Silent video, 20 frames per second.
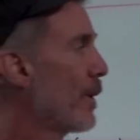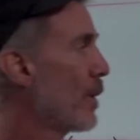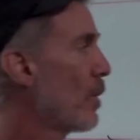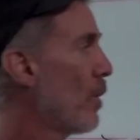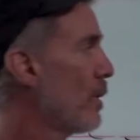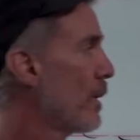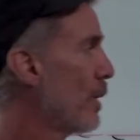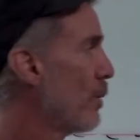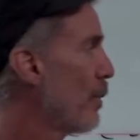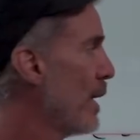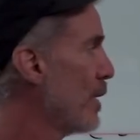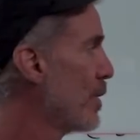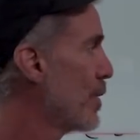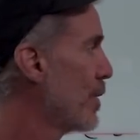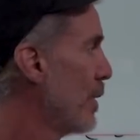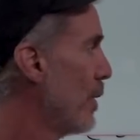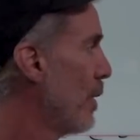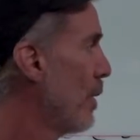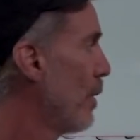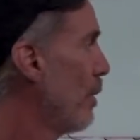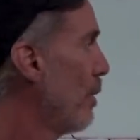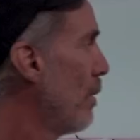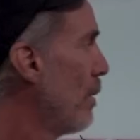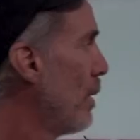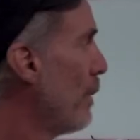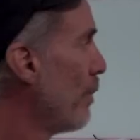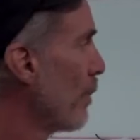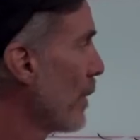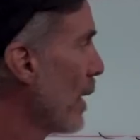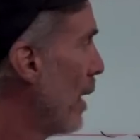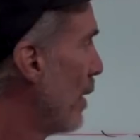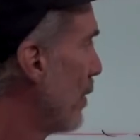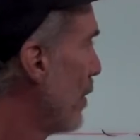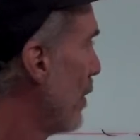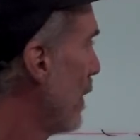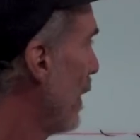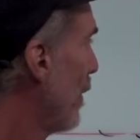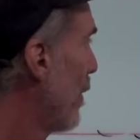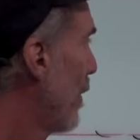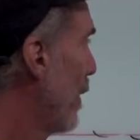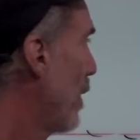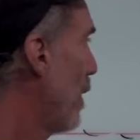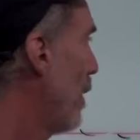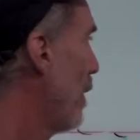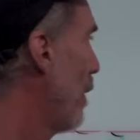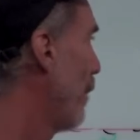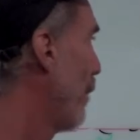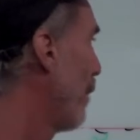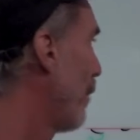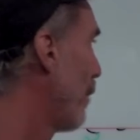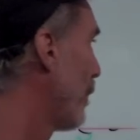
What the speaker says: the golden ratio underneath it all.